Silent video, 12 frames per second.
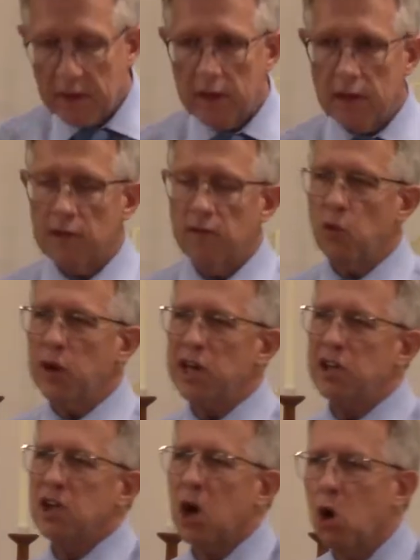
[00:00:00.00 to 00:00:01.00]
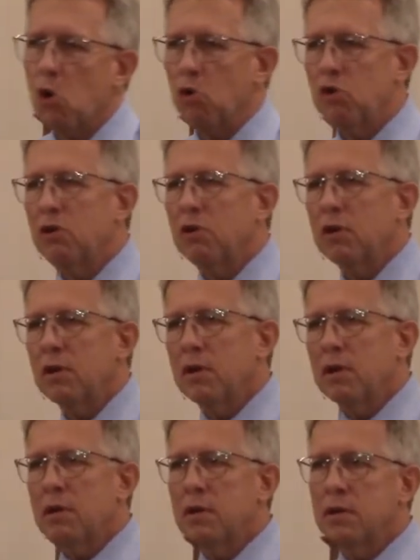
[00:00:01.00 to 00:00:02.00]
If we don't
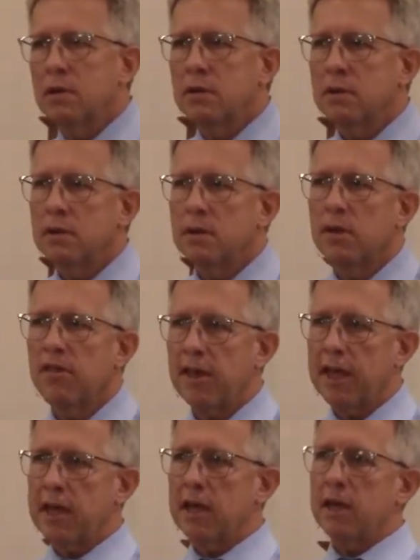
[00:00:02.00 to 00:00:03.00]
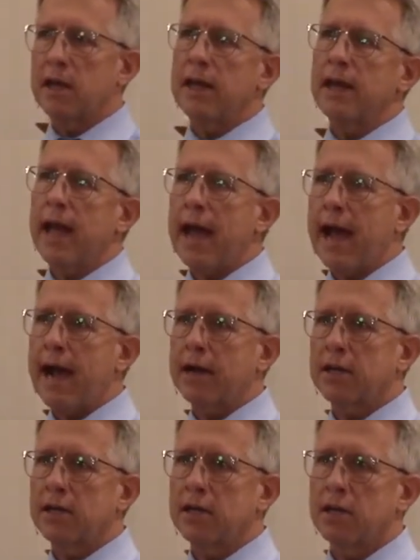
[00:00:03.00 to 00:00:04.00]
think and
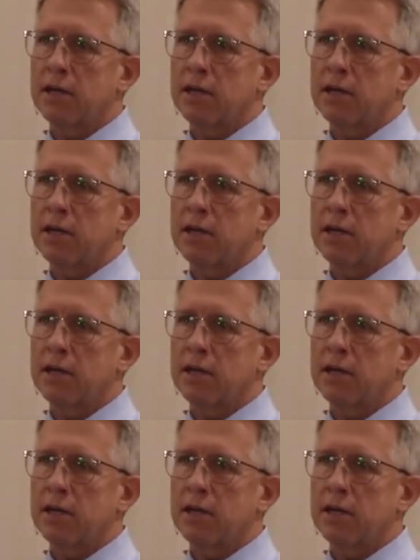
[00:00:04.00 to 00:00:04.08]
act